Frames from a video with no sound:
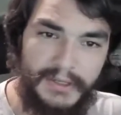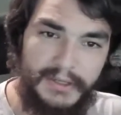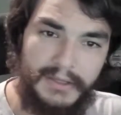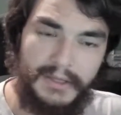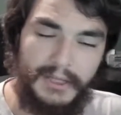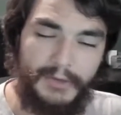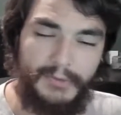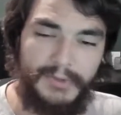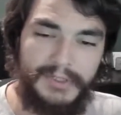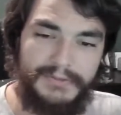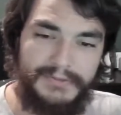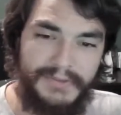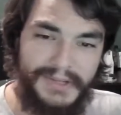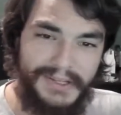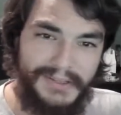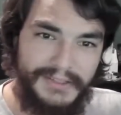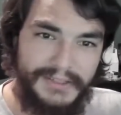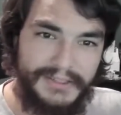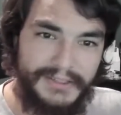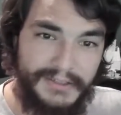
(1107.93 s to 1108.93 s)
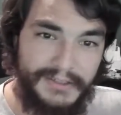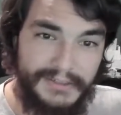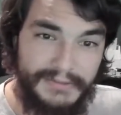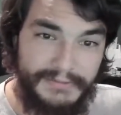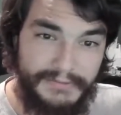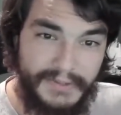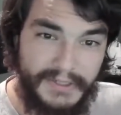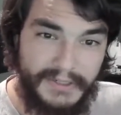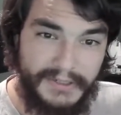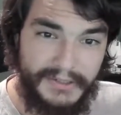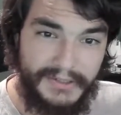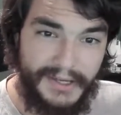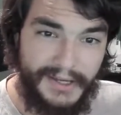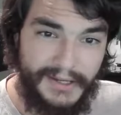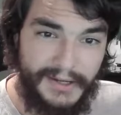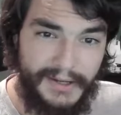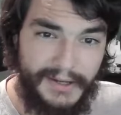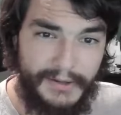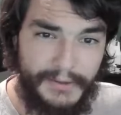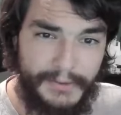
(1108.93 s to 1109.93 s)
And when you finally start to figure that
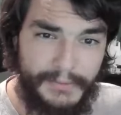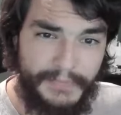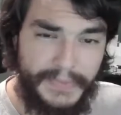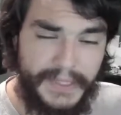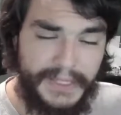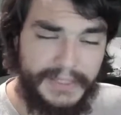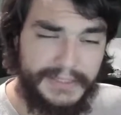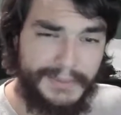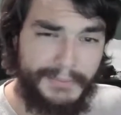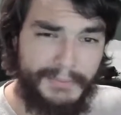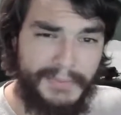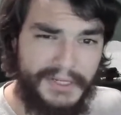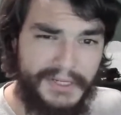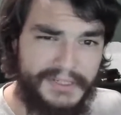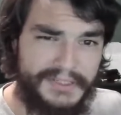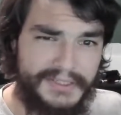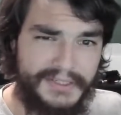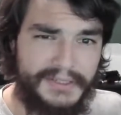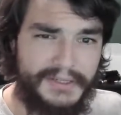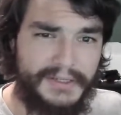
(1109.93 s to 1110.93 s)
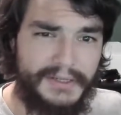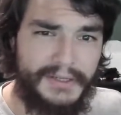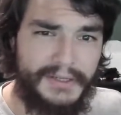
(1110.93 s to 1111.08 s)
out, it's amazing